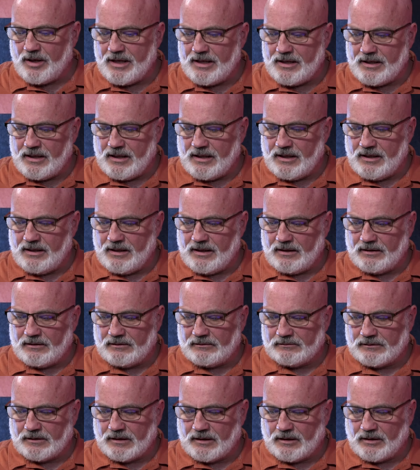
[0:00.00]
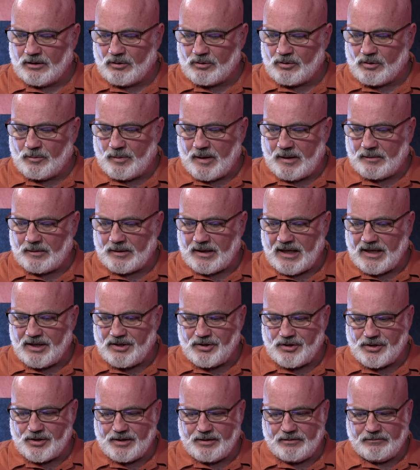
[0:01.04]
in a local
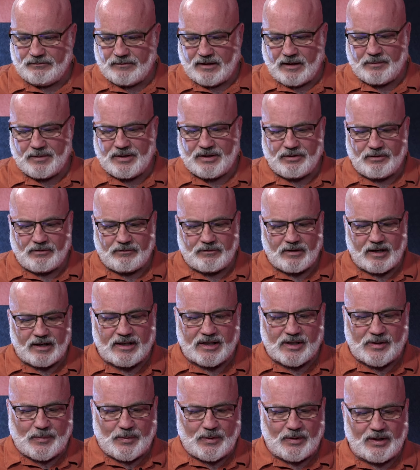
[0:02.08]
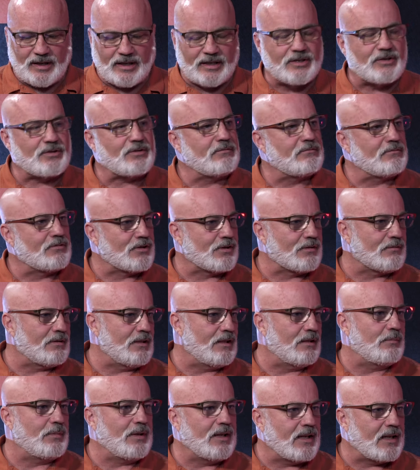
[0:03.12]
publication, you've experience,
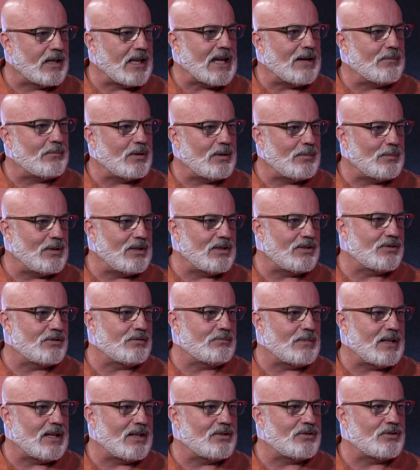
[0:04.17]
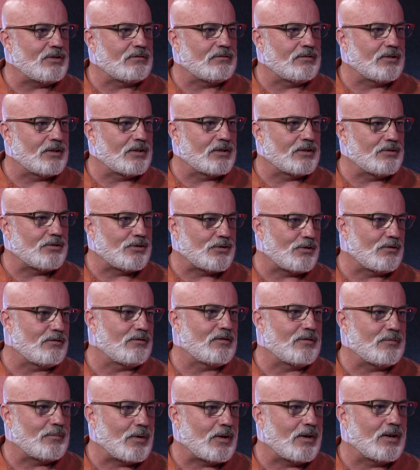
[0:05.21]
being a campaign manager for the
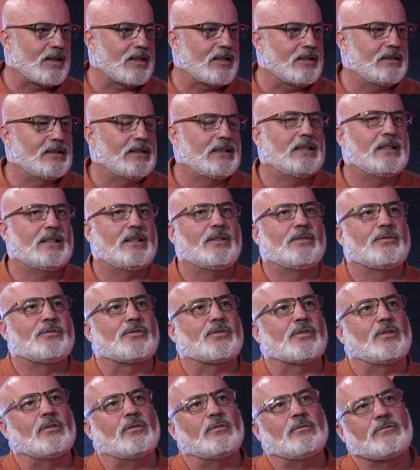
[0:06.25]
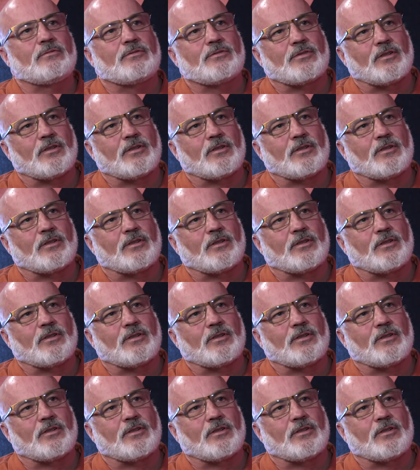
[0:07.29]
Conservative Party. Yes. So